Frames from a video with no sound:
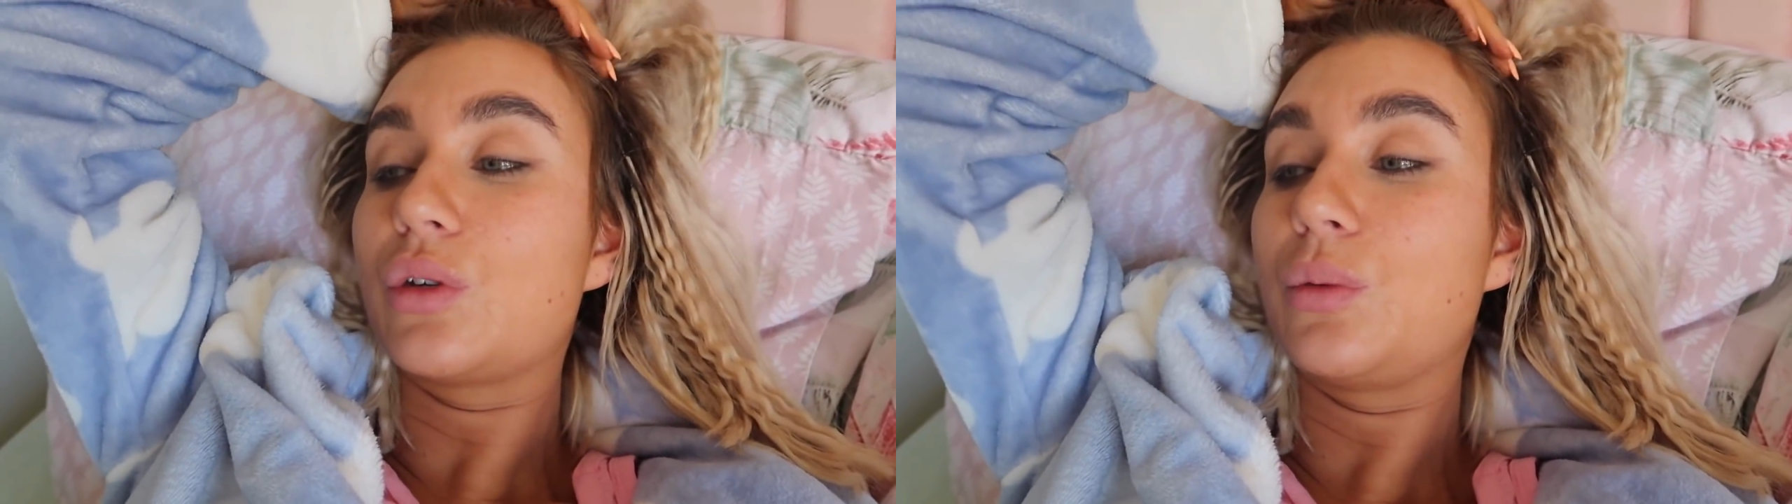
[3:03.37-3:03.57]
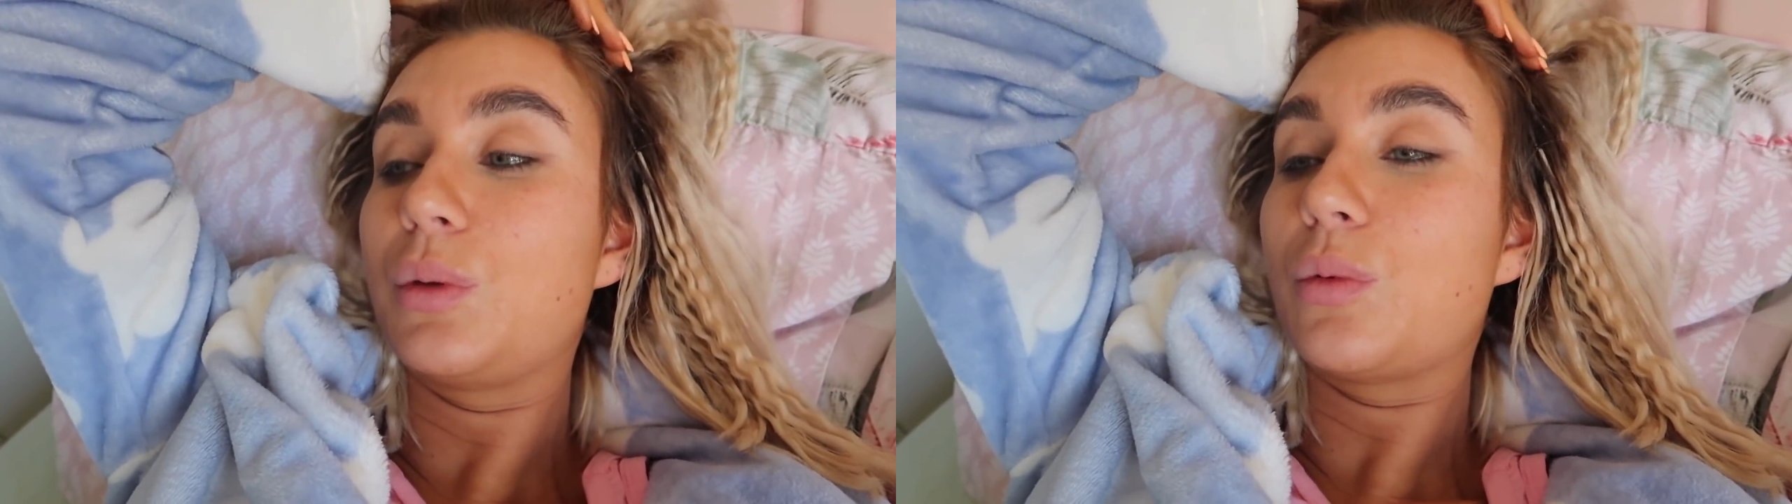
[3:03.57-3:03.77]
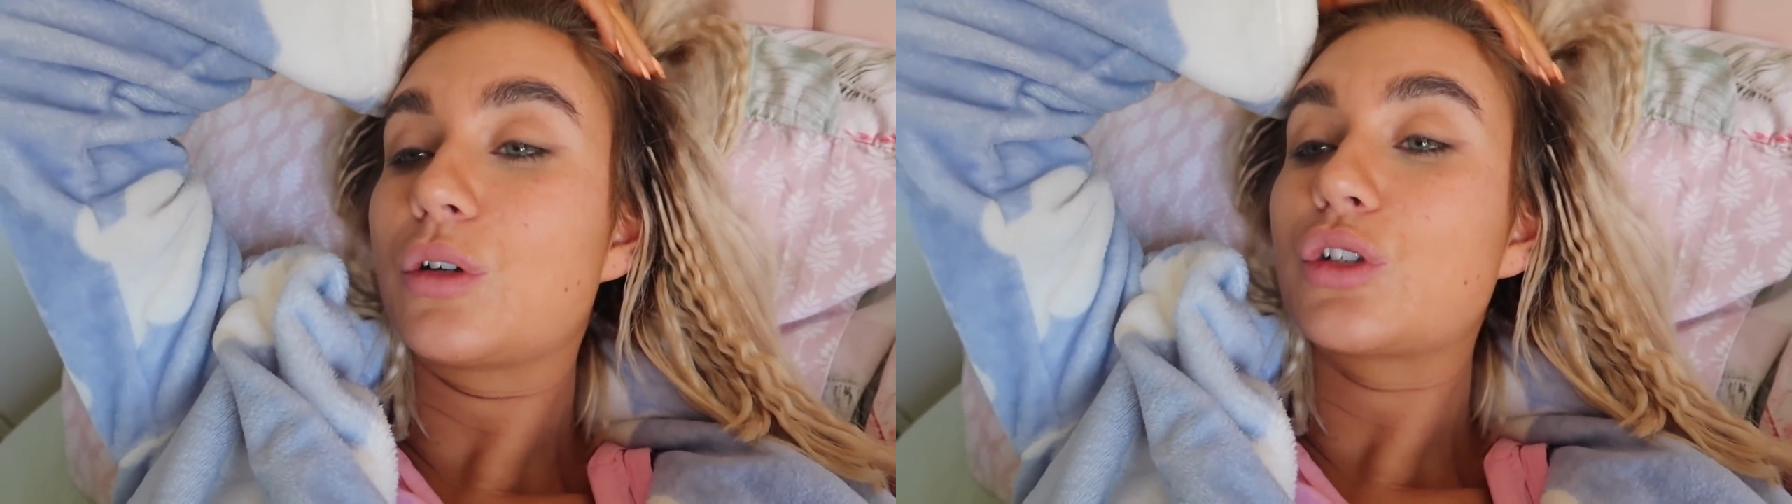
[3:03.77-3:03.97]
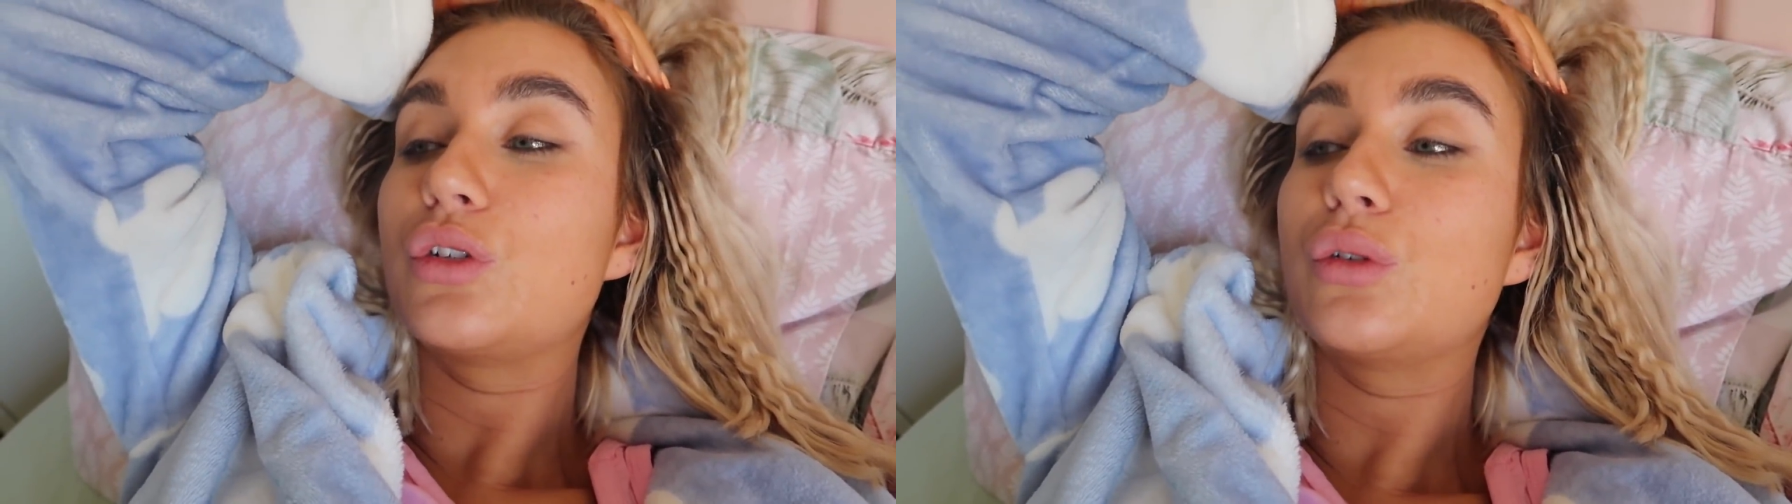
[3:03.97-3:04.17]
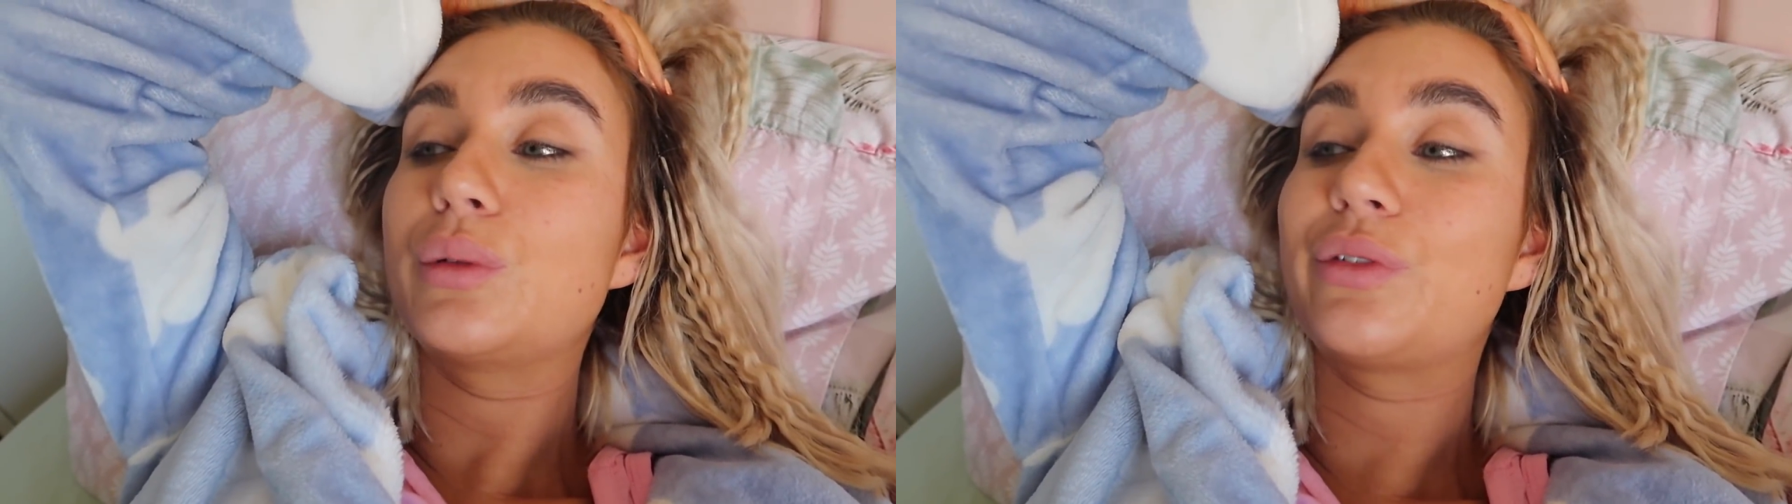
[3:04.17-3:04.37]
going to be
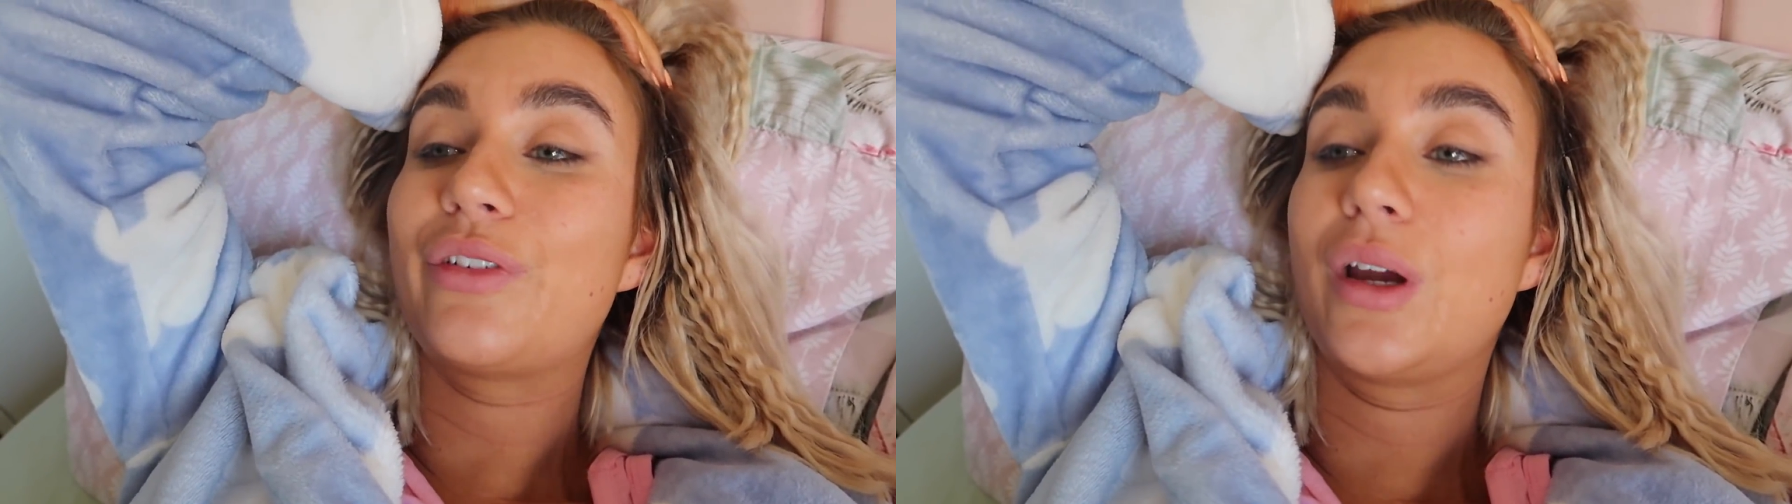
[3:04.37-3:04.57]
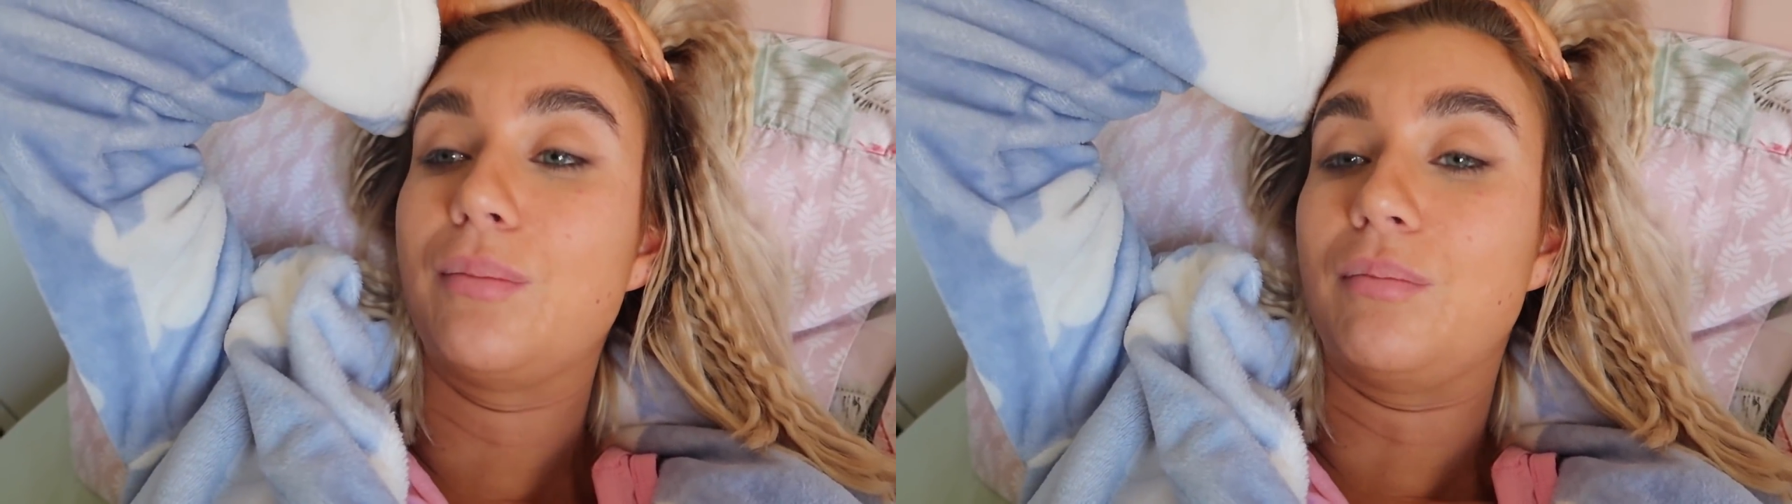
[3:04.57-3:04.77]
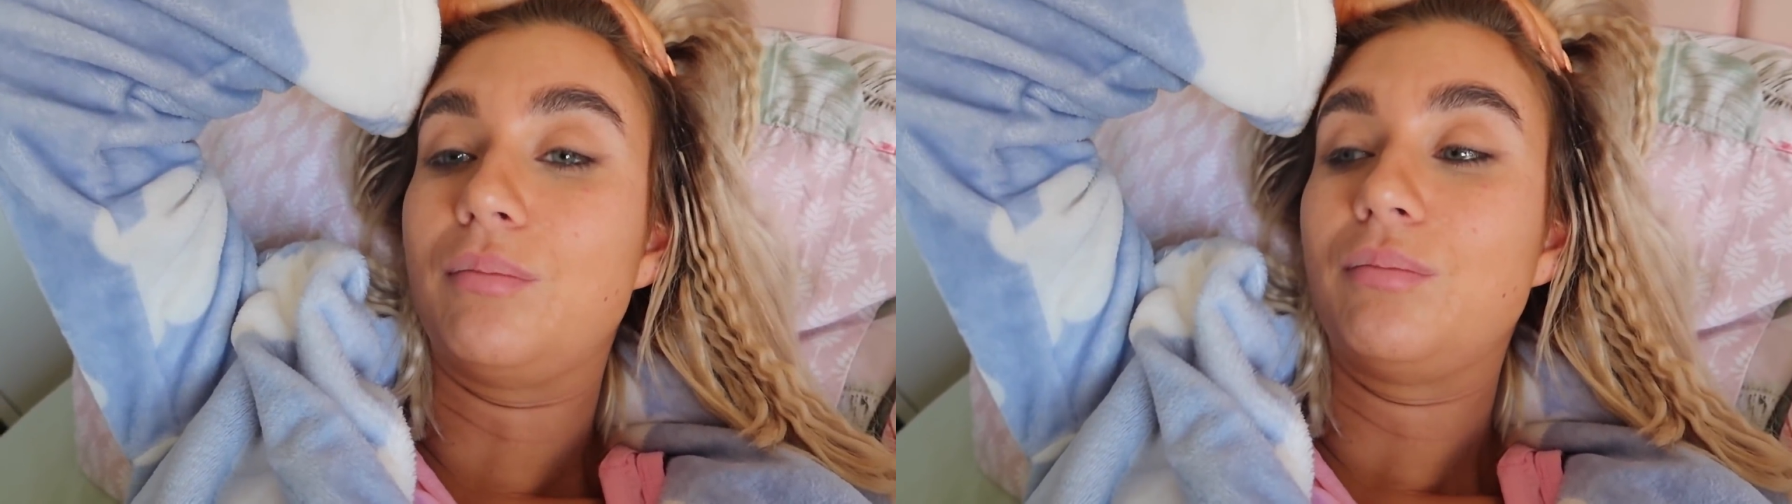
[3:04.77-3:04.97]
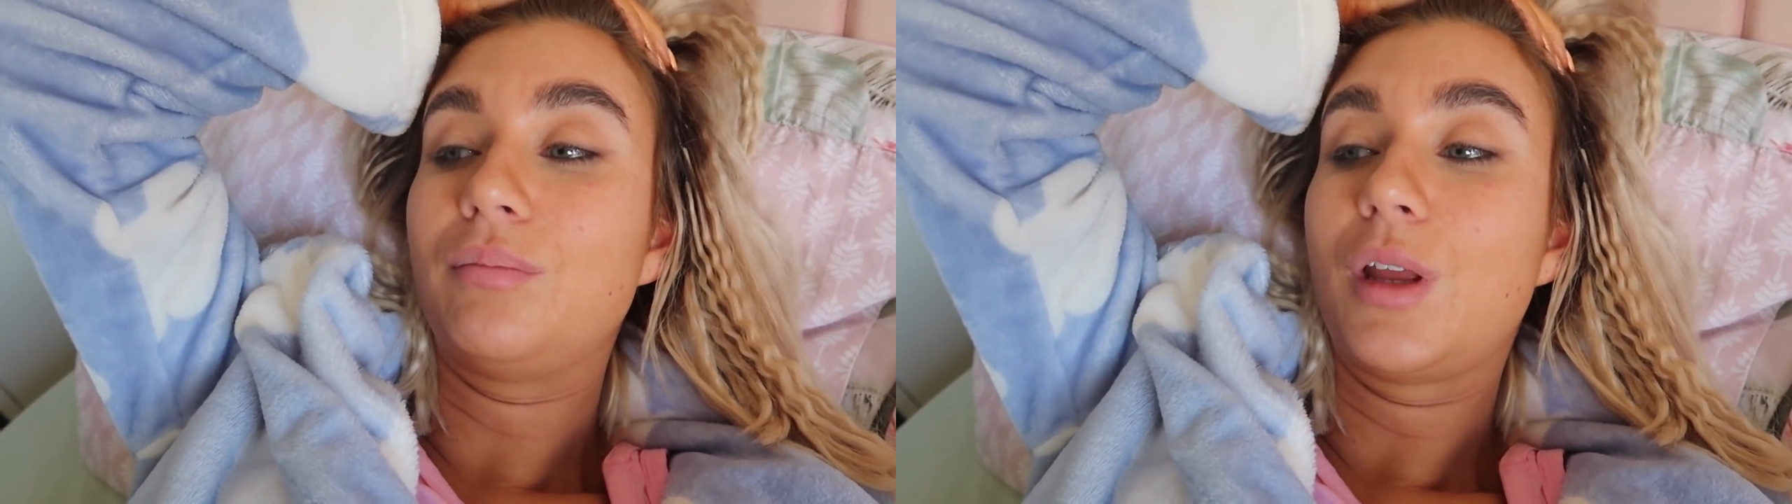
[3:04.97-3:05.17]
watching Old Firm